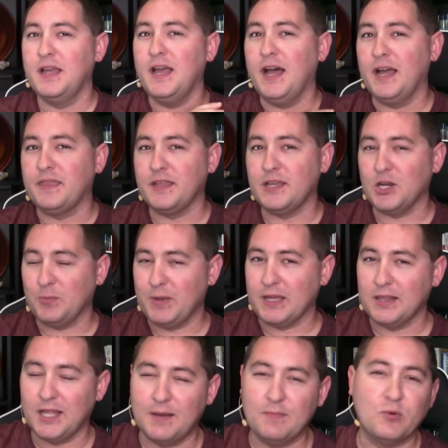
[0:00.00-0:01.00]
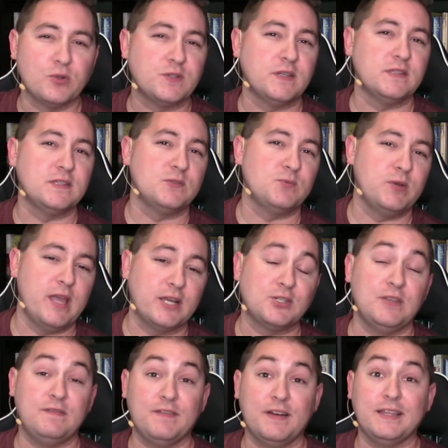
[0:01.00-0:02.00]
I think it'll make a lot more sense as we
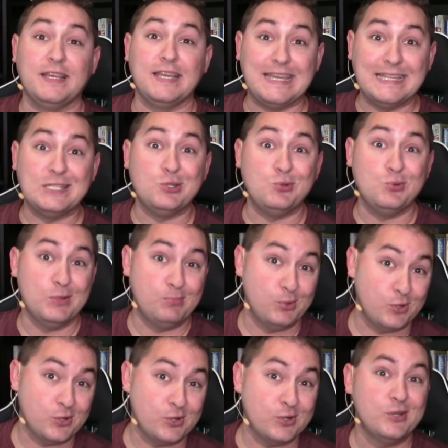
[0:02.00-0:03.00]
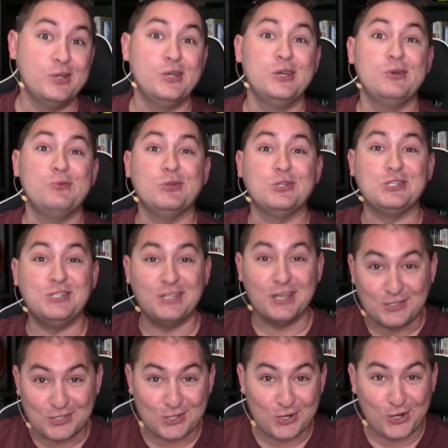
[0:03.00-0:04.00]
actually finally get to the book, which does
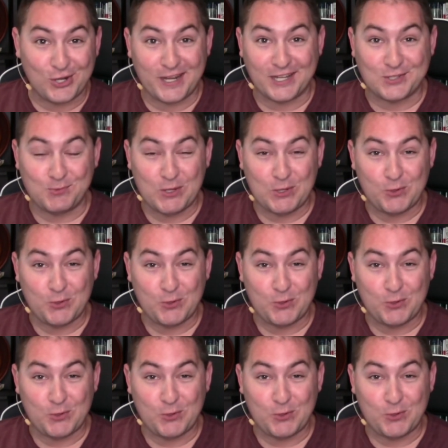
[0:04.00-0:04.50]
start next week.